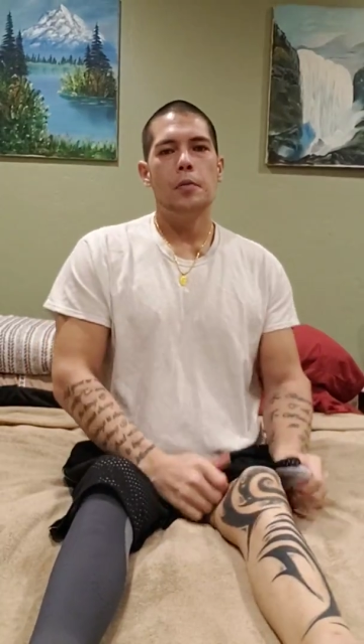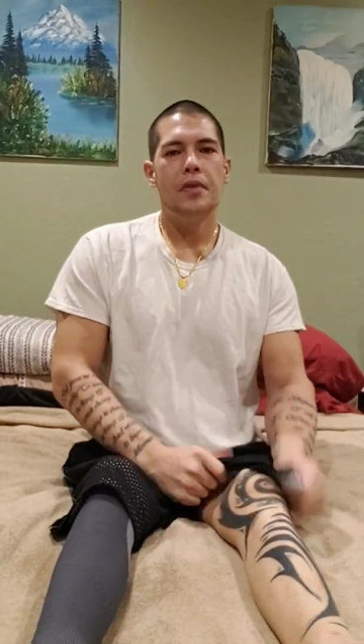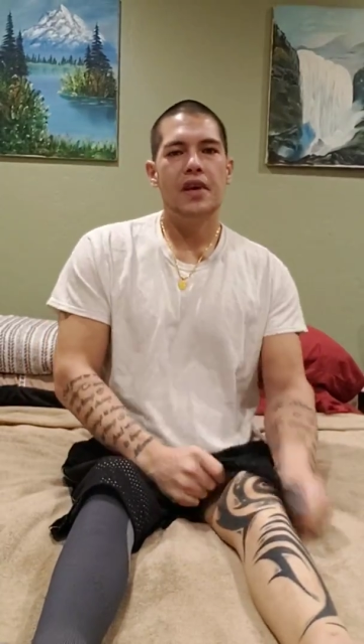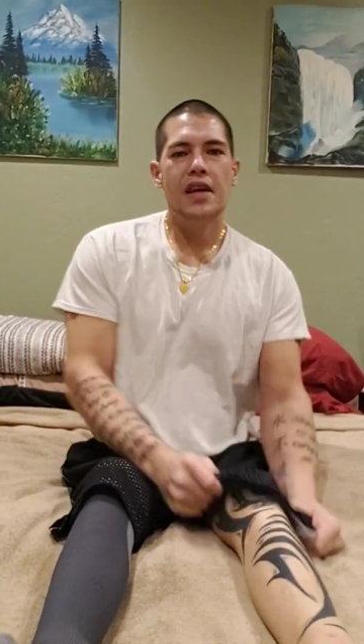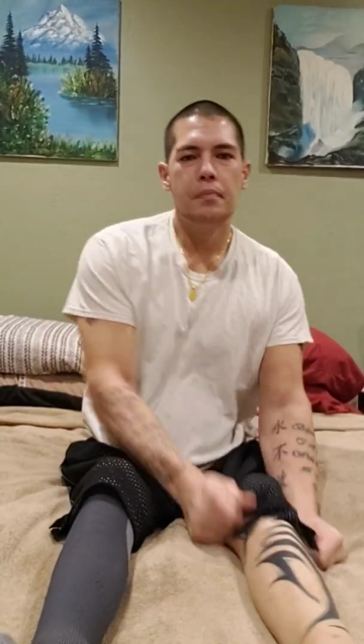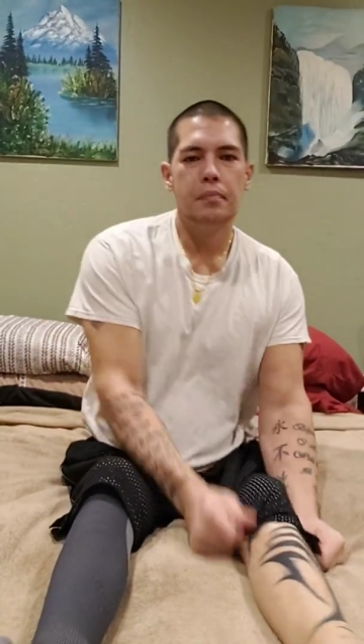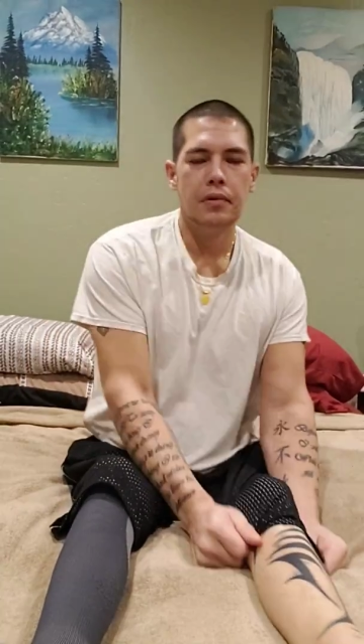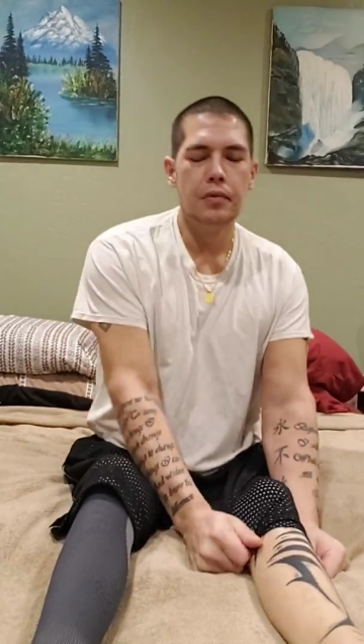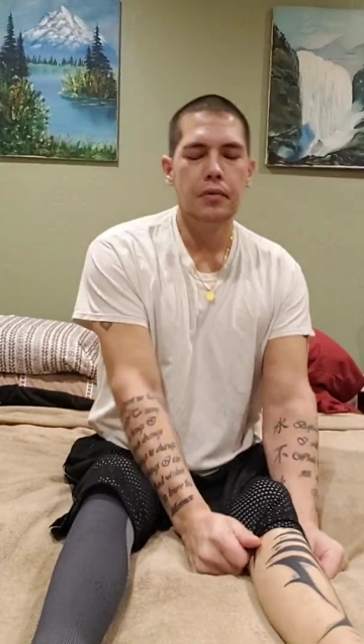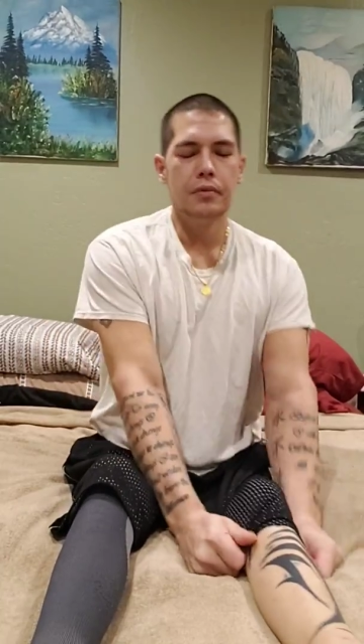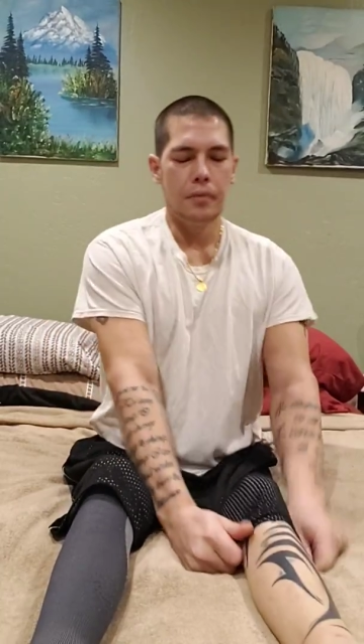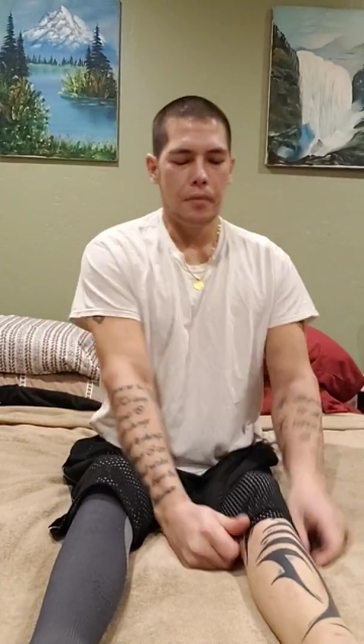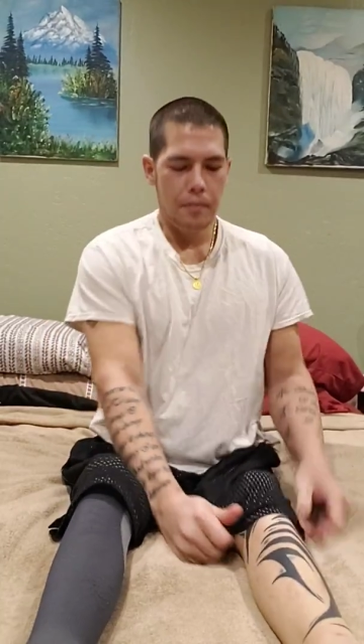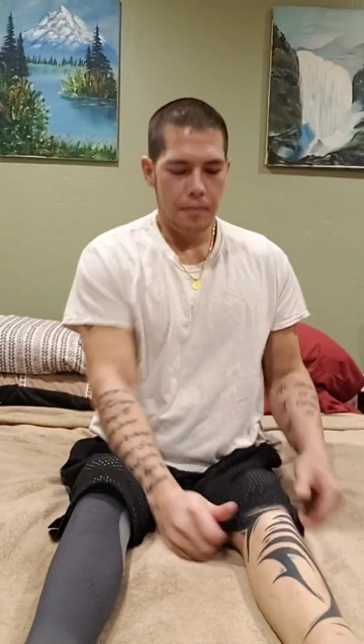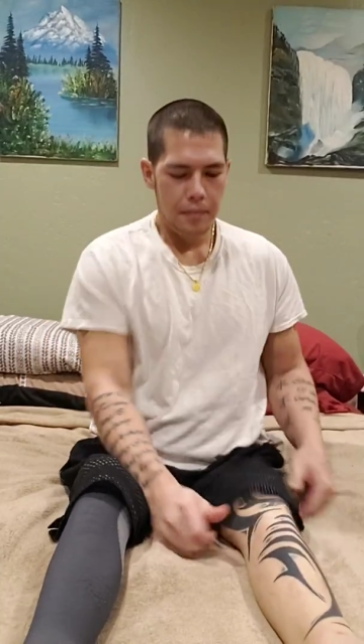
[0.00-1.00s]
people
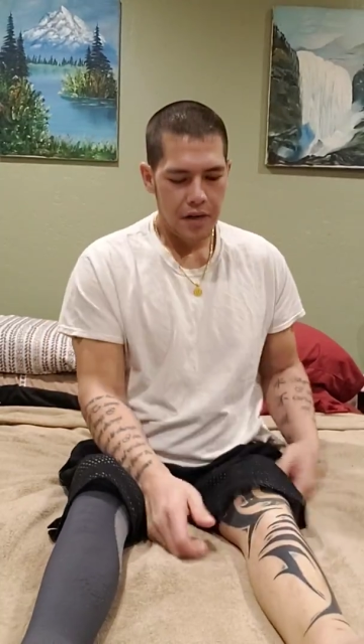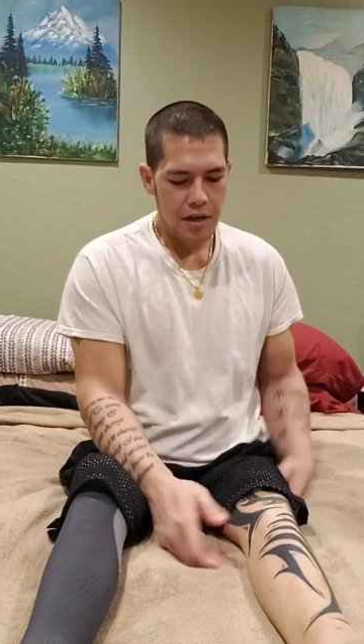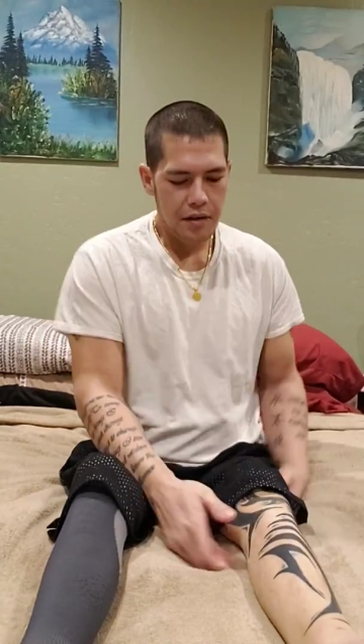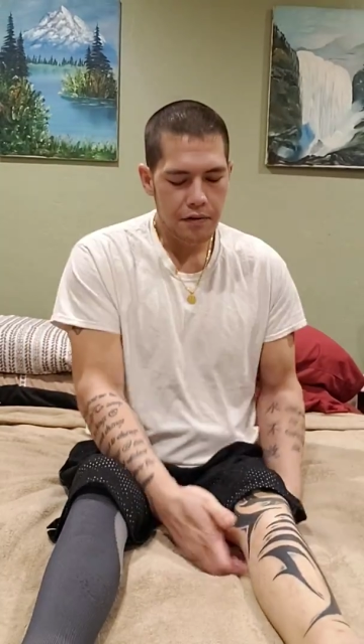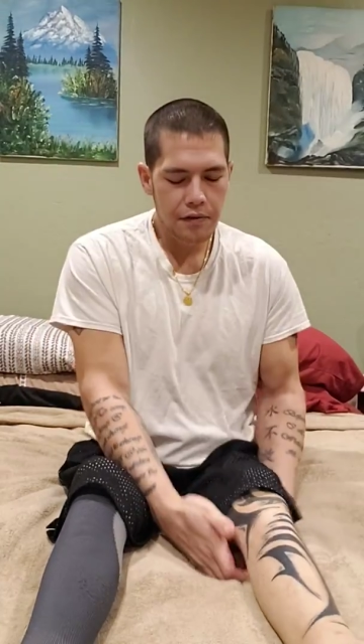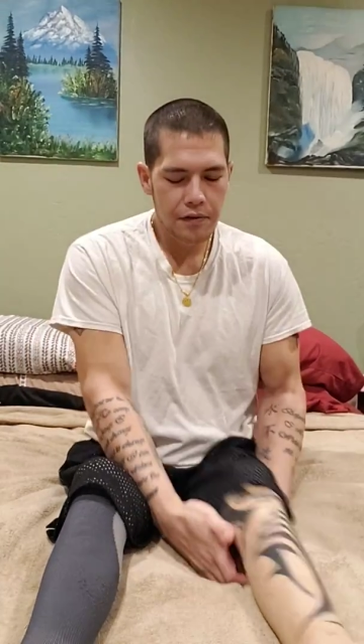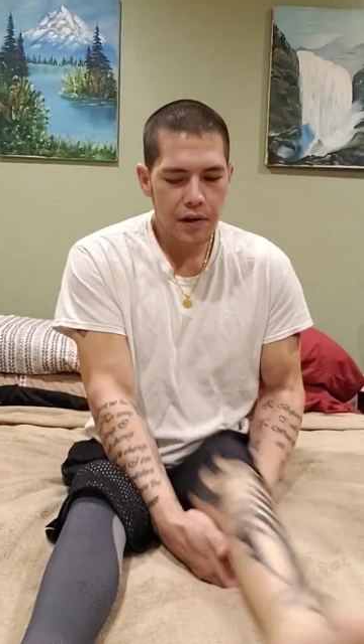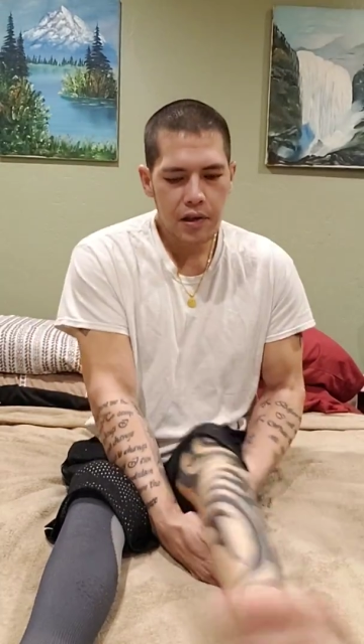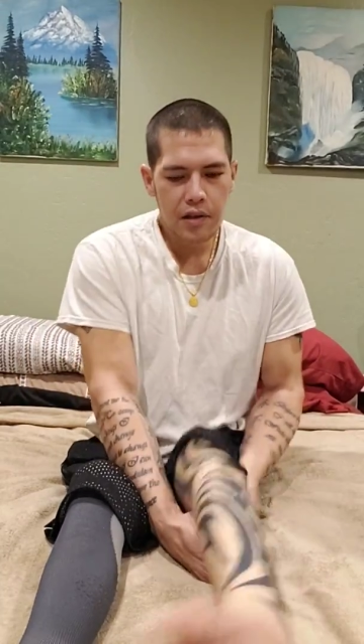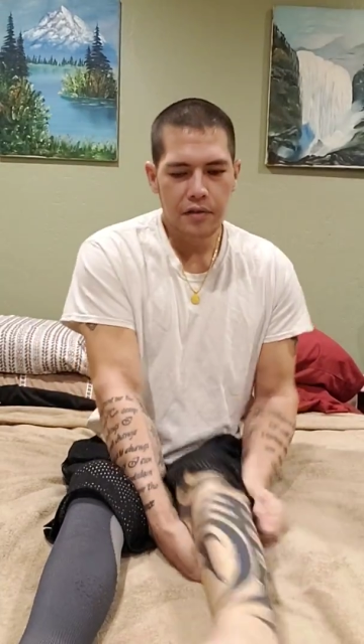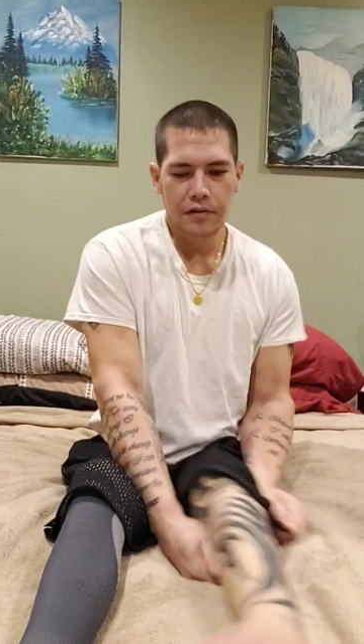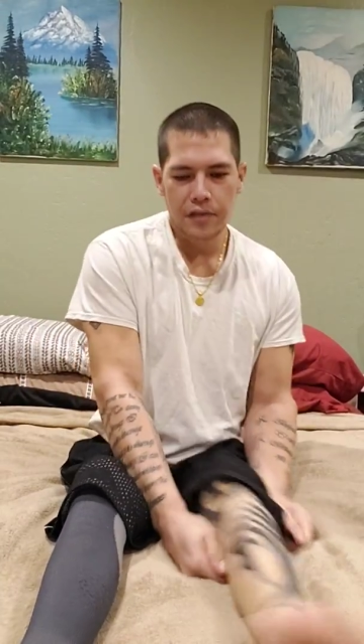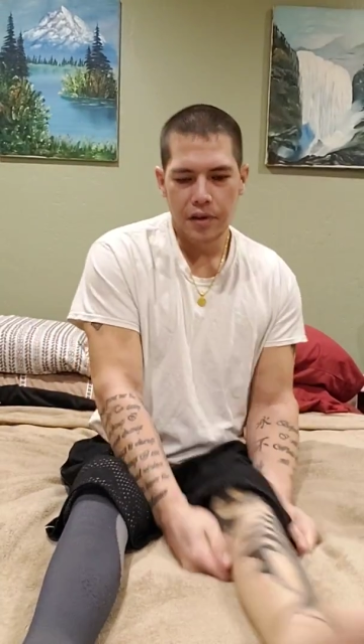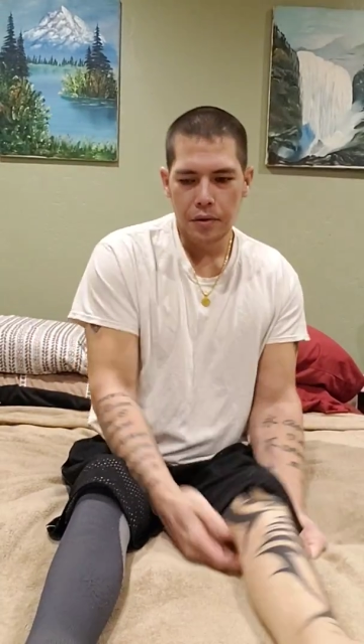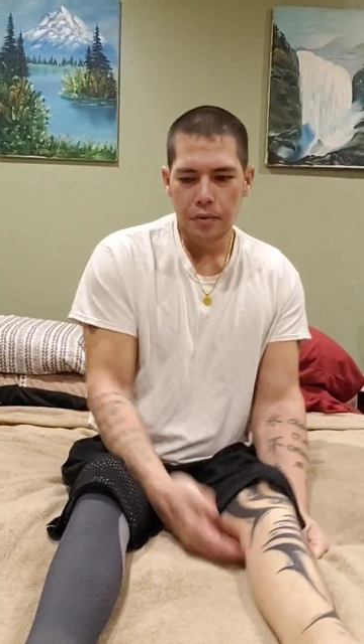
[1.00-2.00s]
in front of
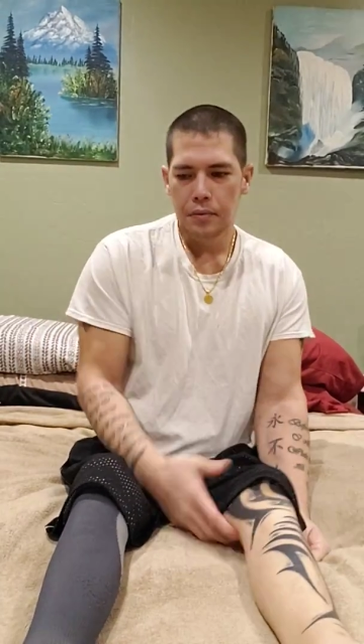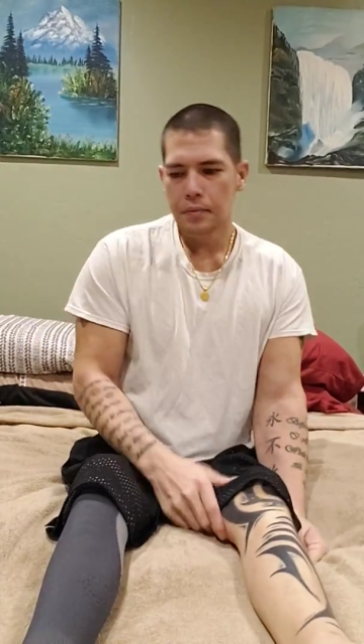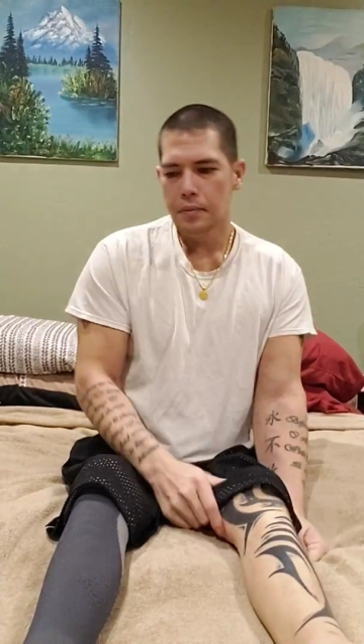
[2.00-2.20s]
you,